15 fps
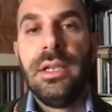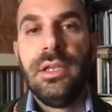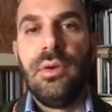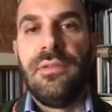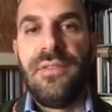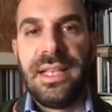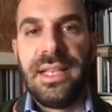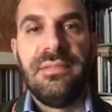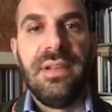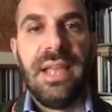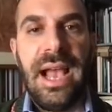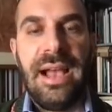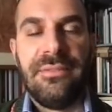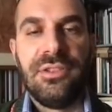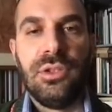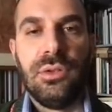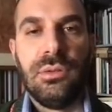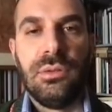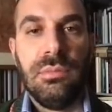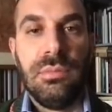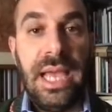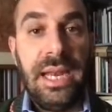You effectively have to
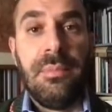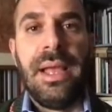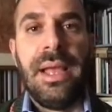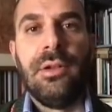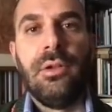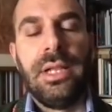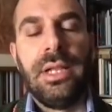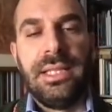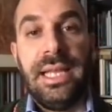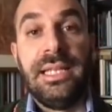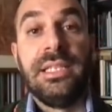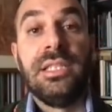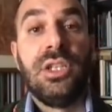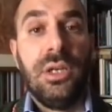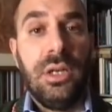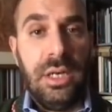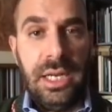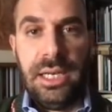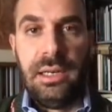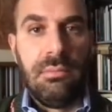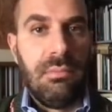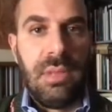get a medal and then turn
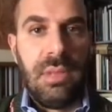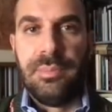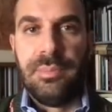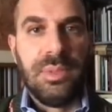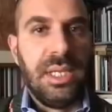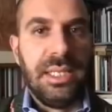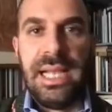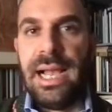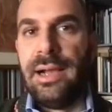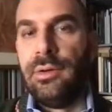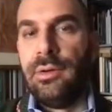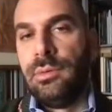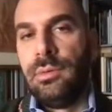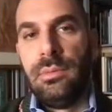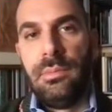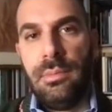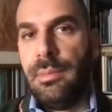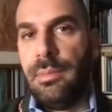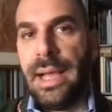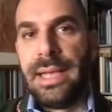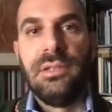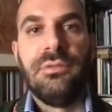it upside down,
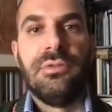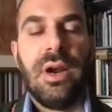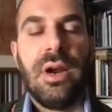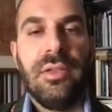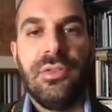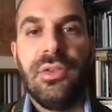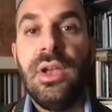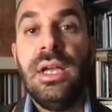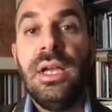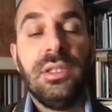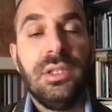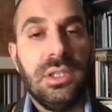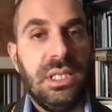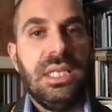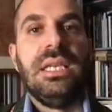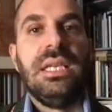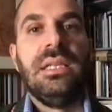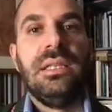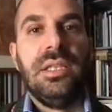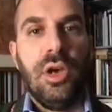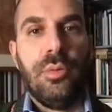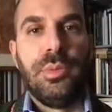back to front, to see
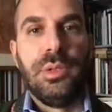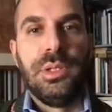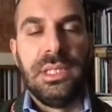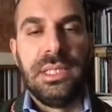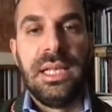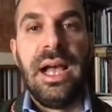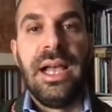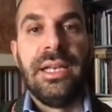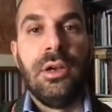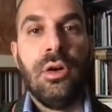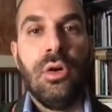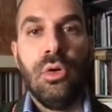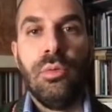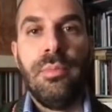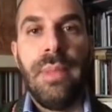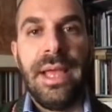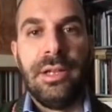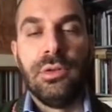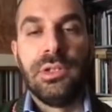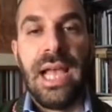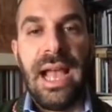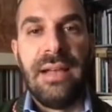the opposite side. All
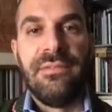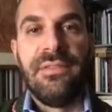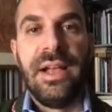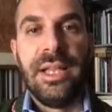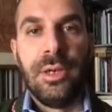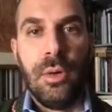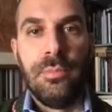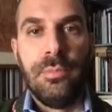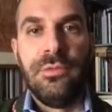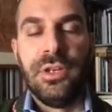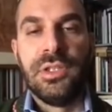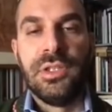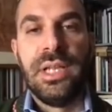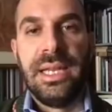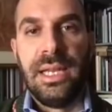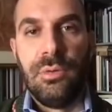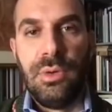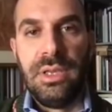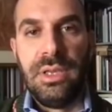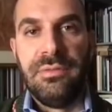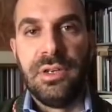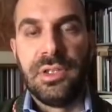medals have an obverse and a
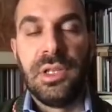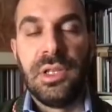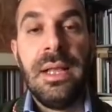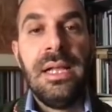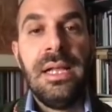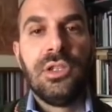reverse.